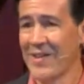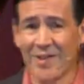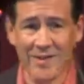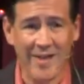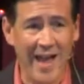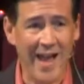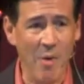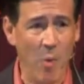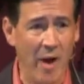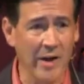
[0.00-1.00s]
This is
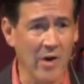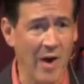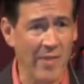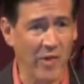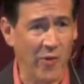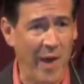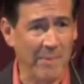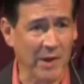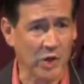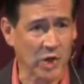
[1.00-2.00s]
day one. You're on this
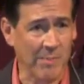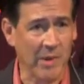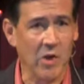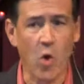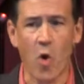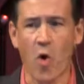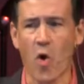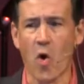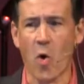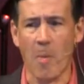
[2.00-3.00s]
fabulous ship.
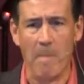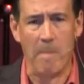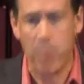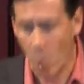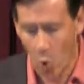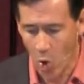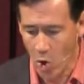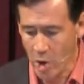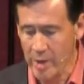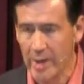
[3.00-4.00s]
You're
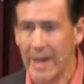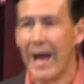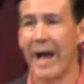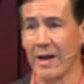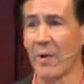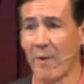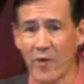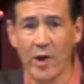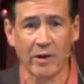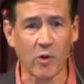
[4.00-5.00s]
bored. Uh, you know what I
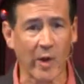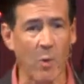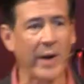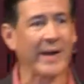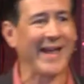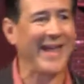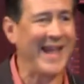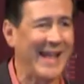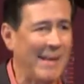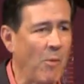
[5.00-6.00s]
felt like doing? I wanted to
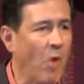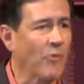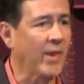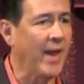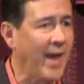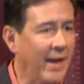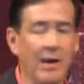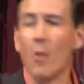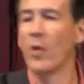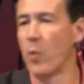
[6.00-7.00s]
hit him over the
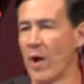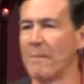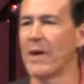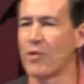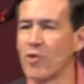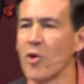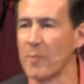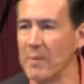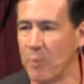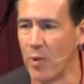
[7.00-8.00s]
head with one of my
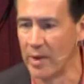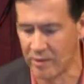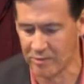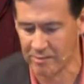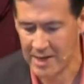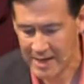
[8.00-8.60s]
sermon points.